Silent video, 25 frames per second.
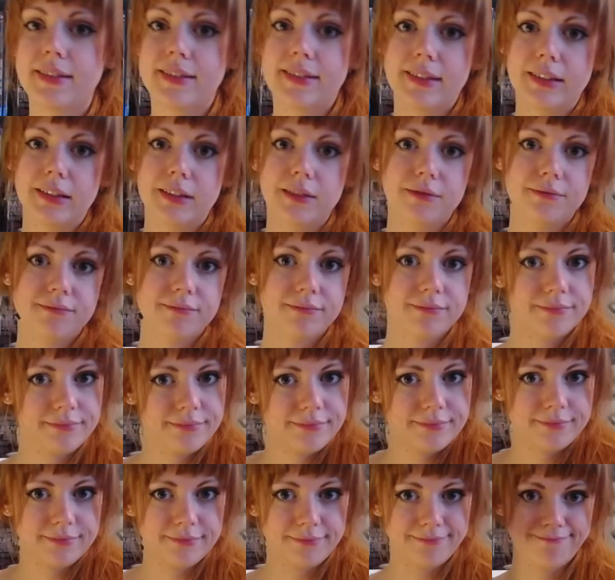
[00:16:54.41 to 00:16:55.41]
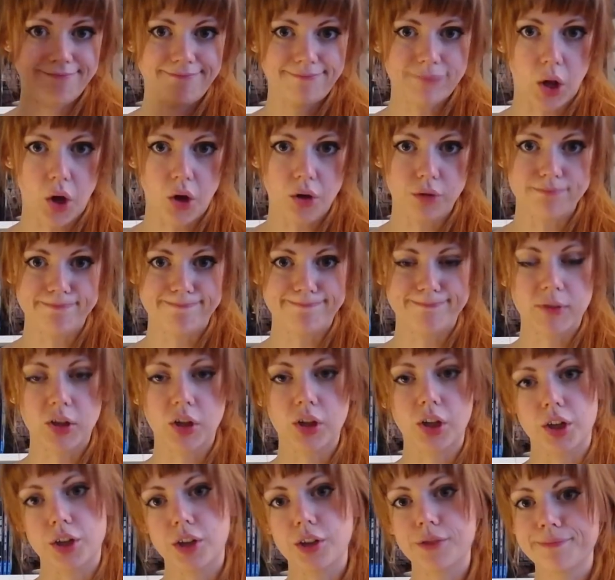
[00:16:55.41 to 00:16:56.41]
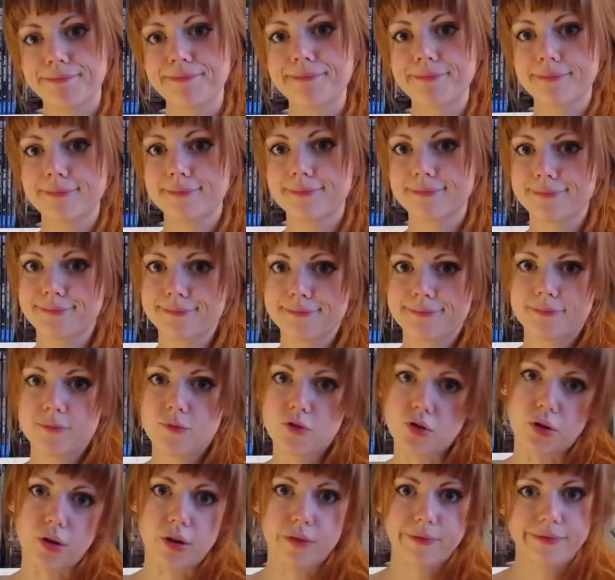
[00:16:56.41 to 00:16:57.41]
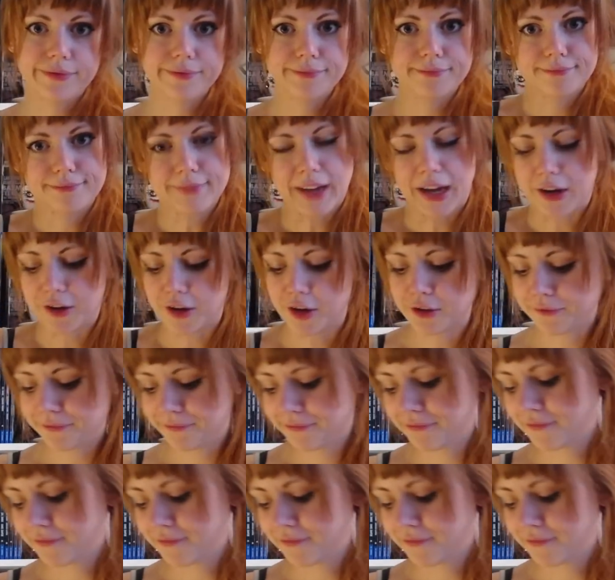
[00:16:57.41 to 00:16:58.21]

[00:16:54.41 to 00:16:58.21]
still good, sort of. I don't know.